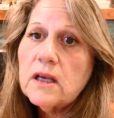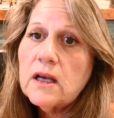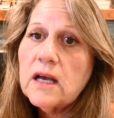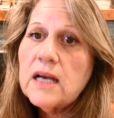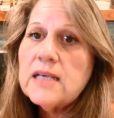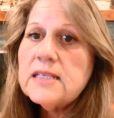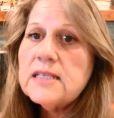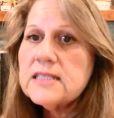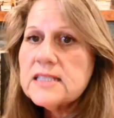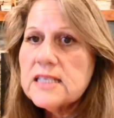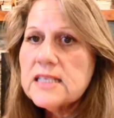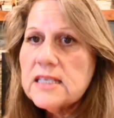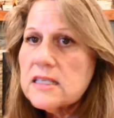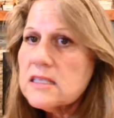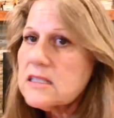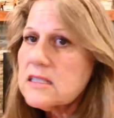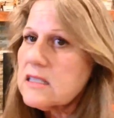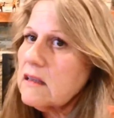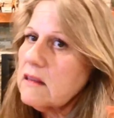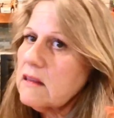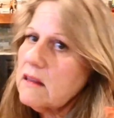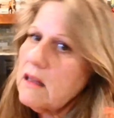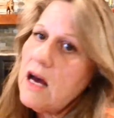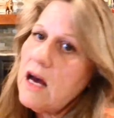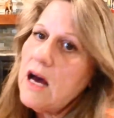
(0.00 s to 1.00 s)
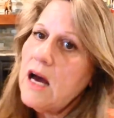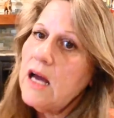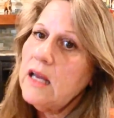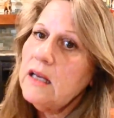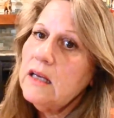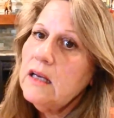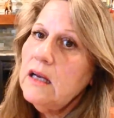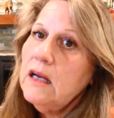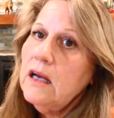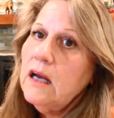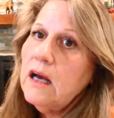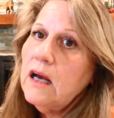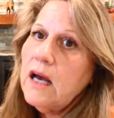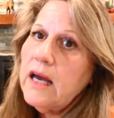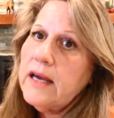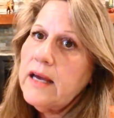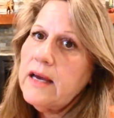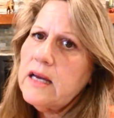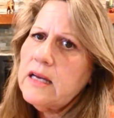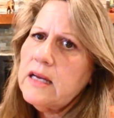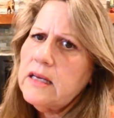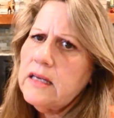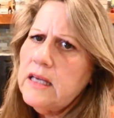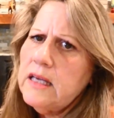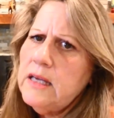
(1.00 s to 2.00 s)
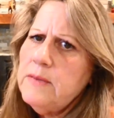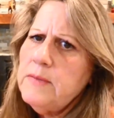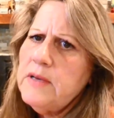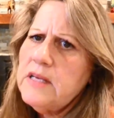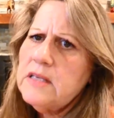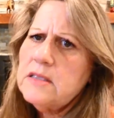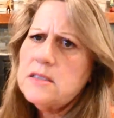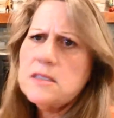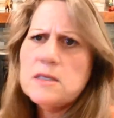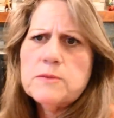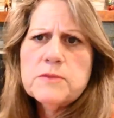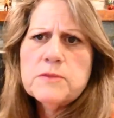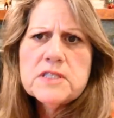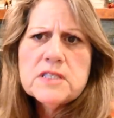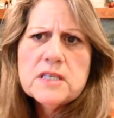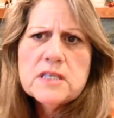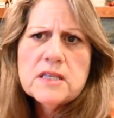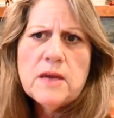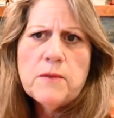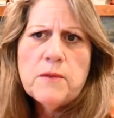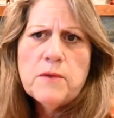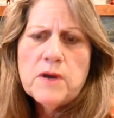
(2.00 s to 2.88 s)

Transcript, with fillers: I see this a lot. I got an email, someone said they